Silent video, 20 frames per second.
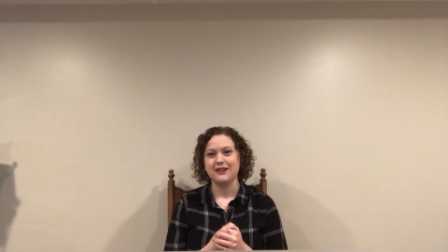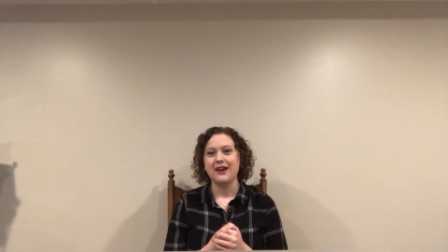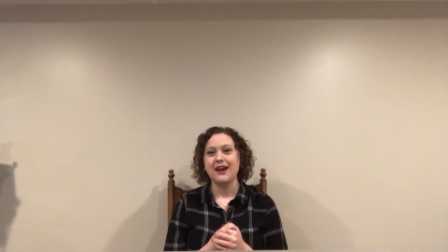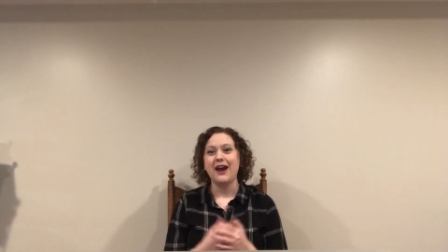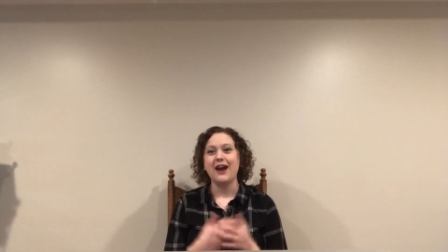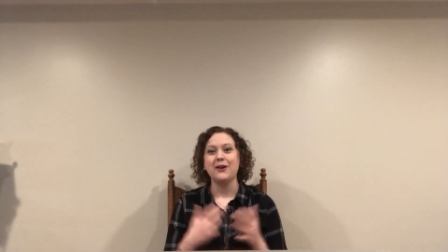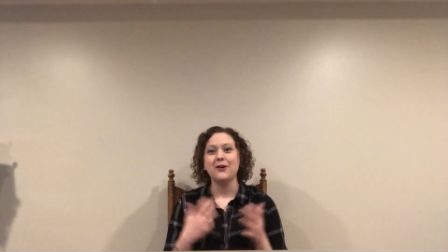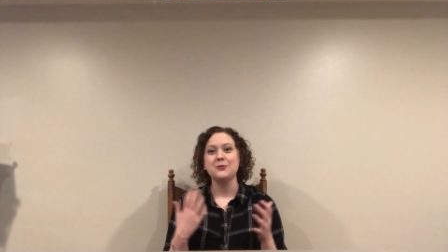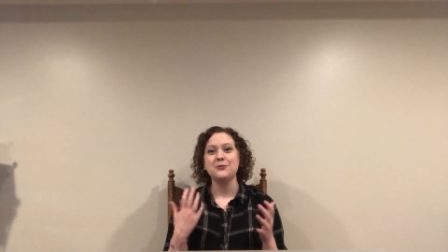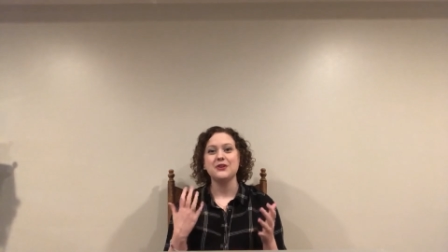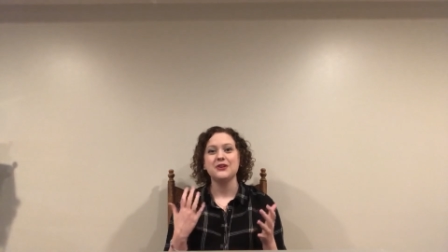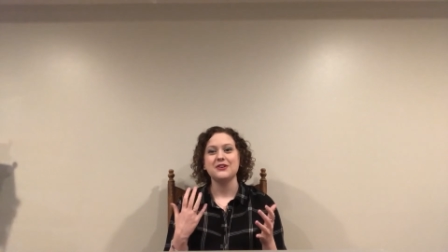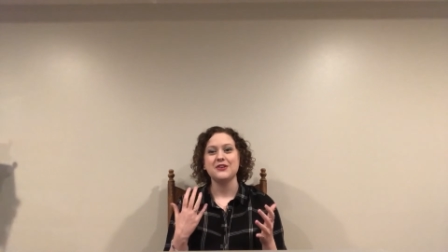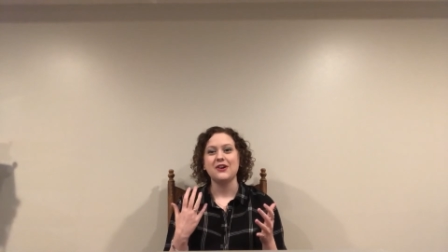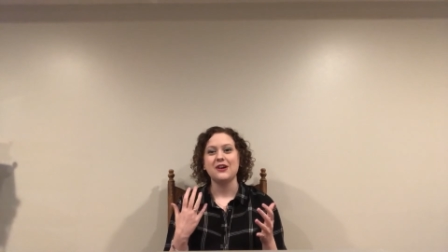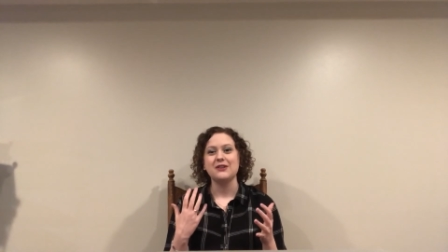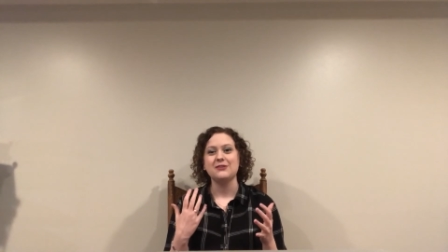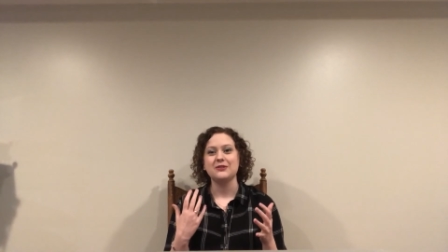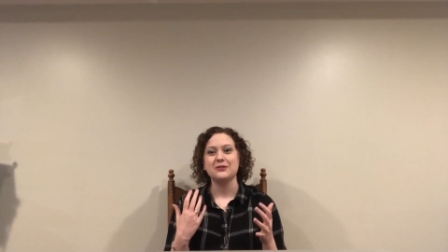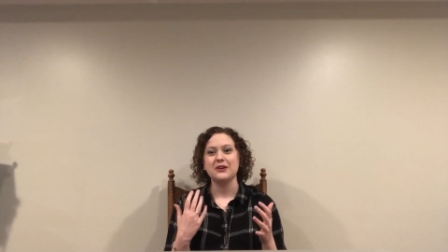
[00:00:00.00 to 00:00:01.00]
I hope that y'all
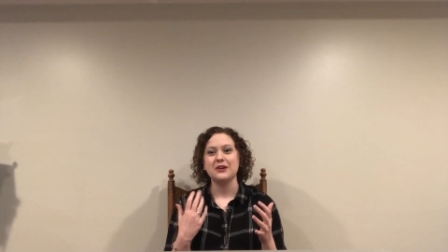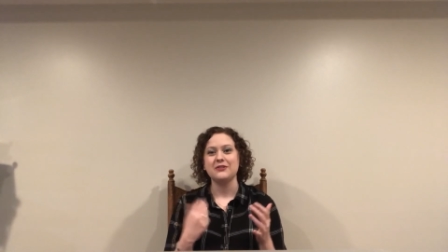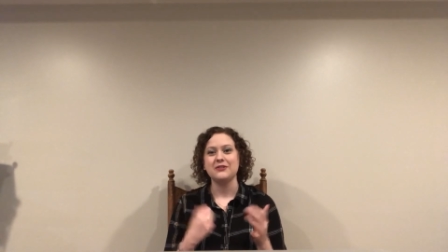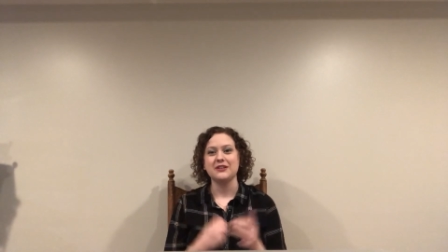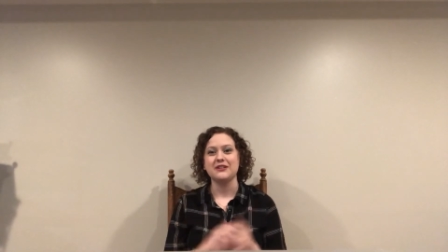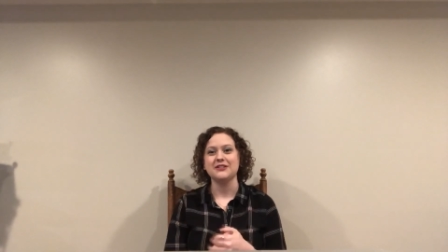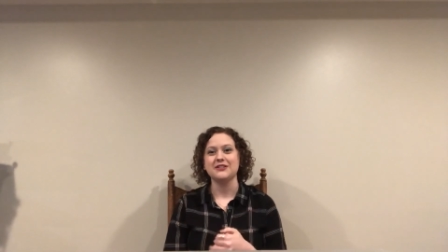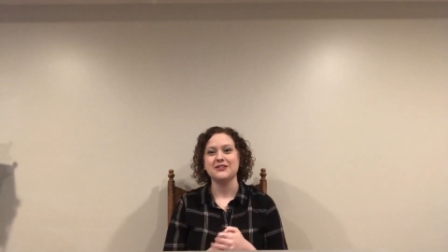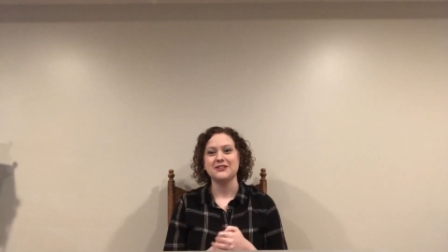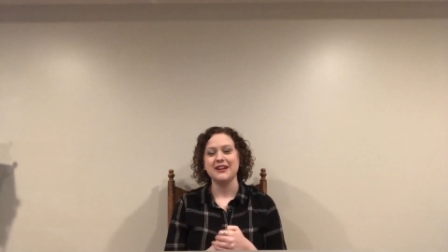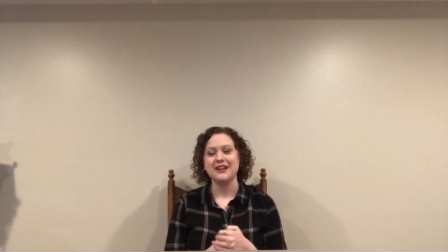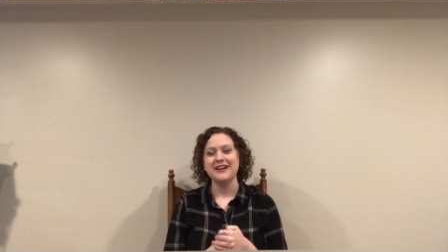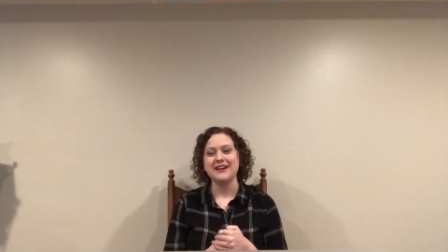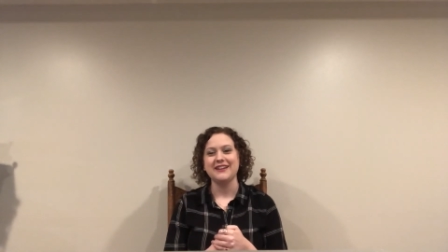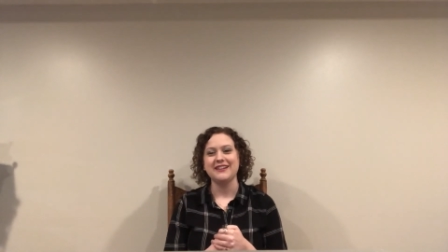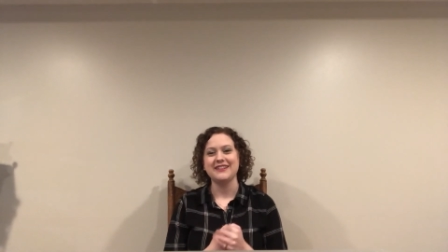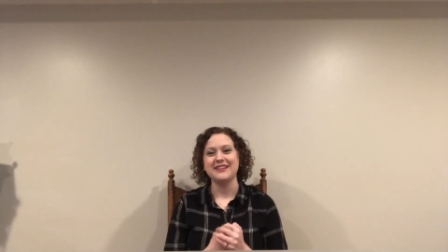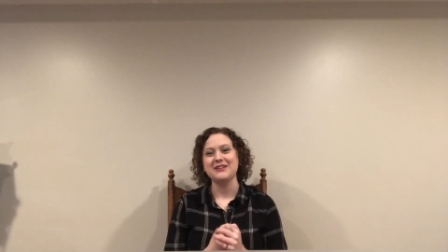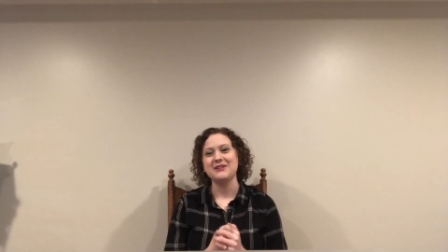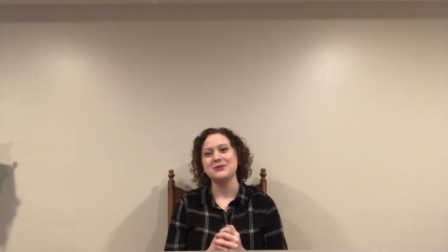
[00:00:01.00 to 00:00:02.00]
have a great rest of your day, and
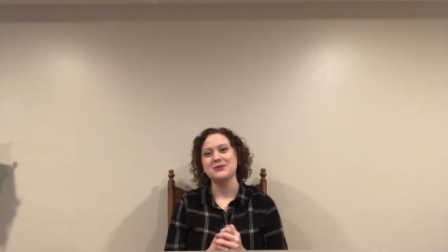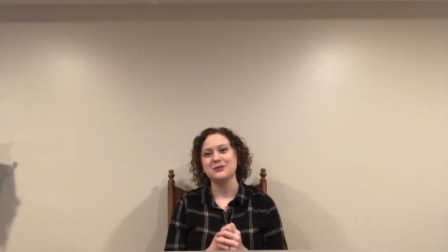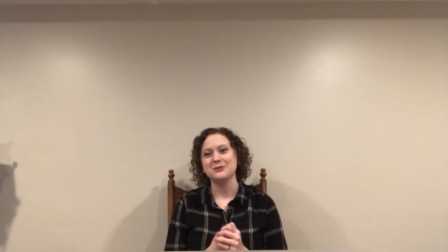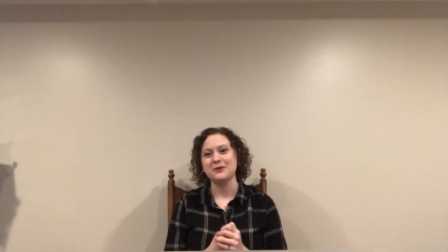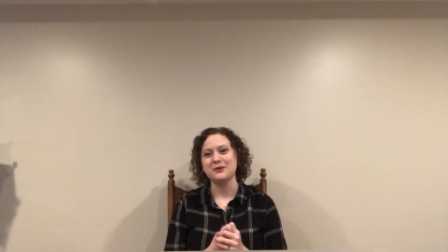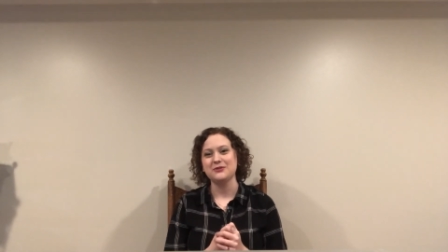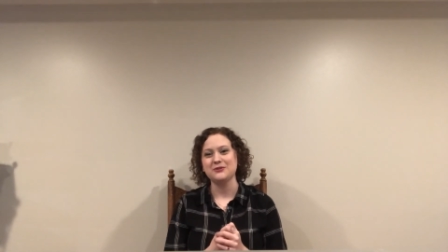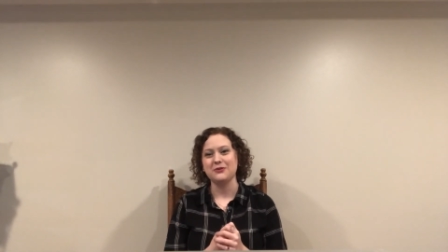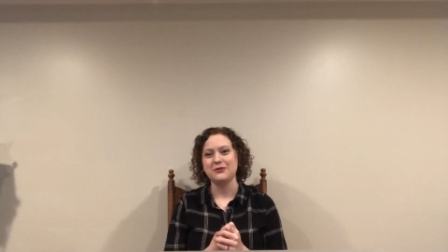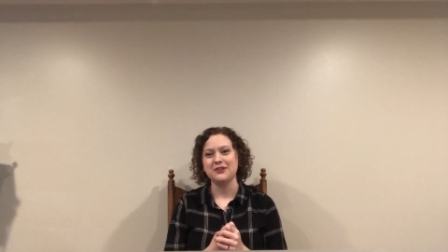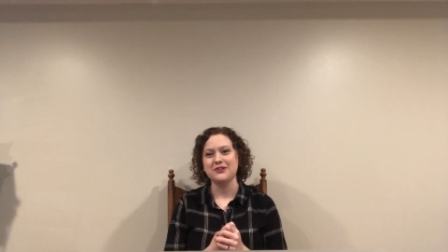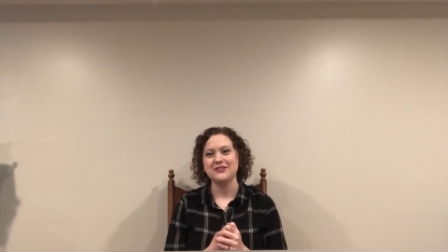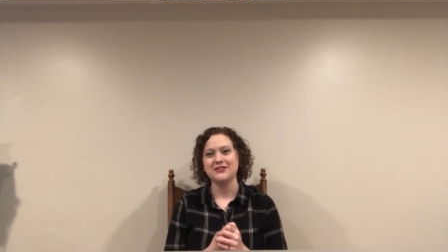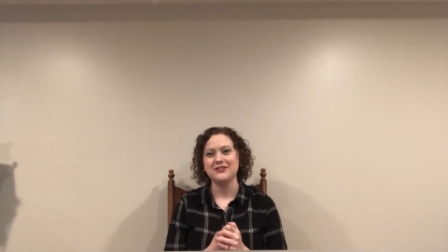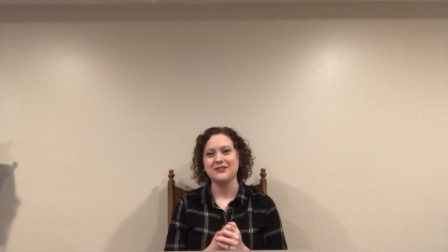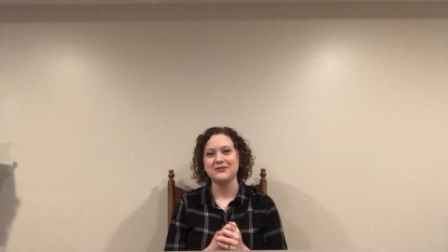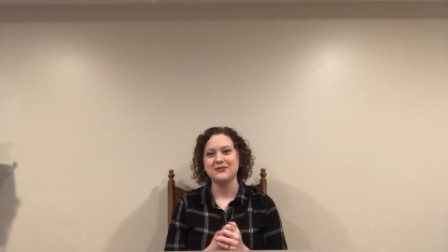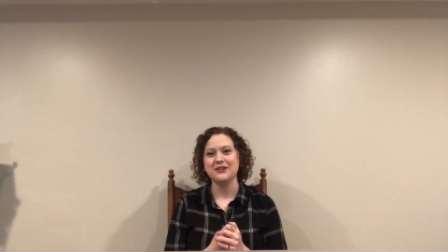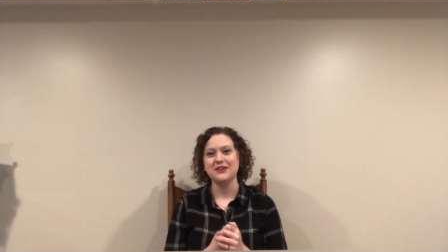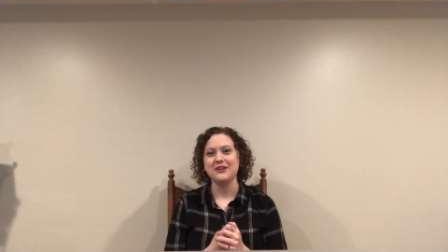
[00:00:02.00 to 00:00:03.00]
thank you so much for watching
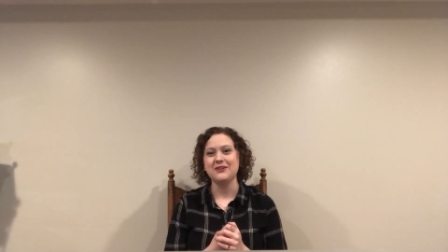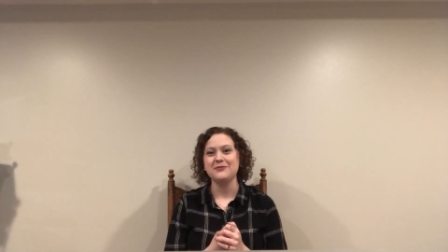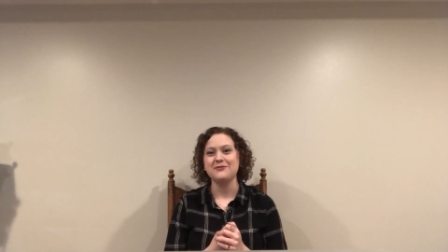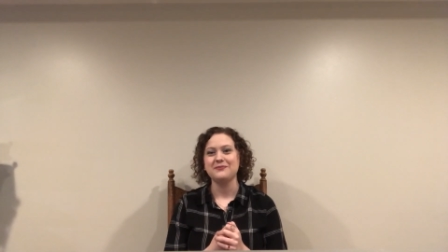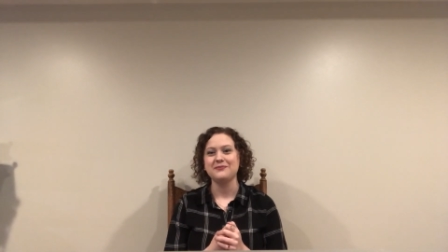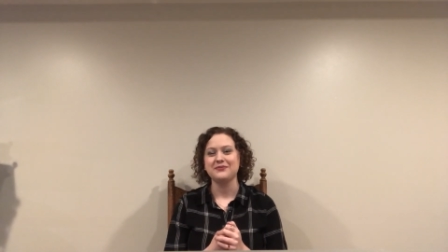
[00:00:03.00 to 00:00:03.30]
this video.